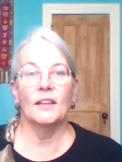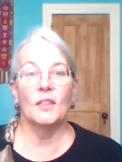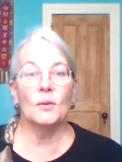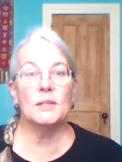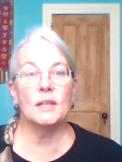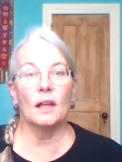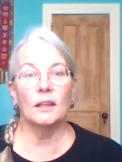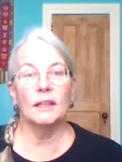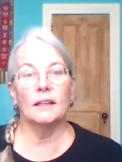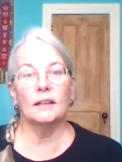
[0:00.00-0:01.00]
There is a
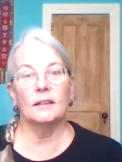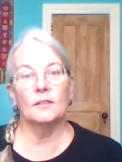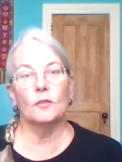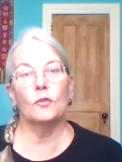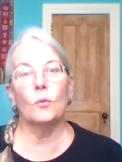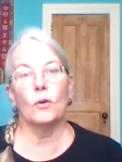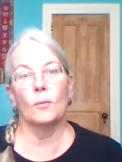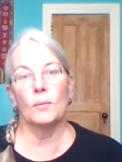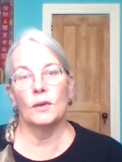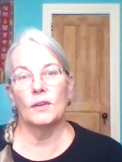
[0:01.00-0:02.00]
little
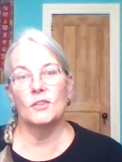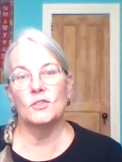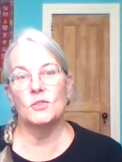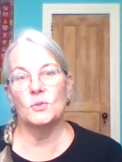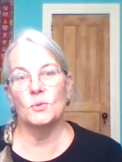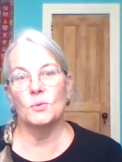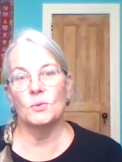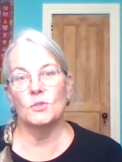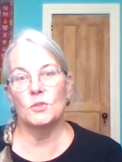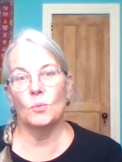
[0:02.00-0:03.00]
form to
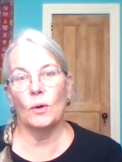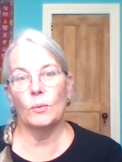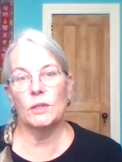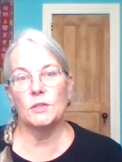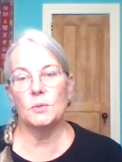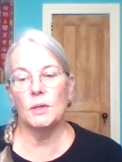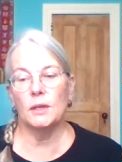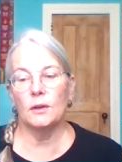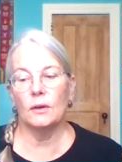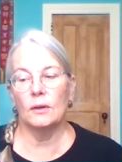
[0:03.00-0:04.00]
what we do
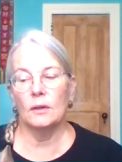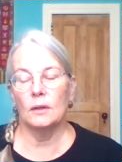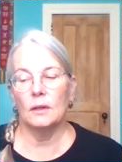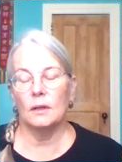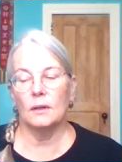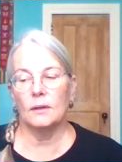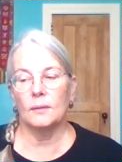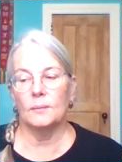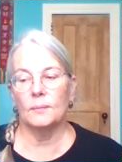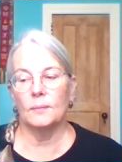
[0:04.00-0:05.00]
here.
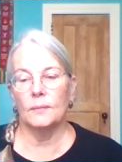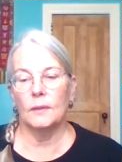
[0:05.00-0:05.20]
Um,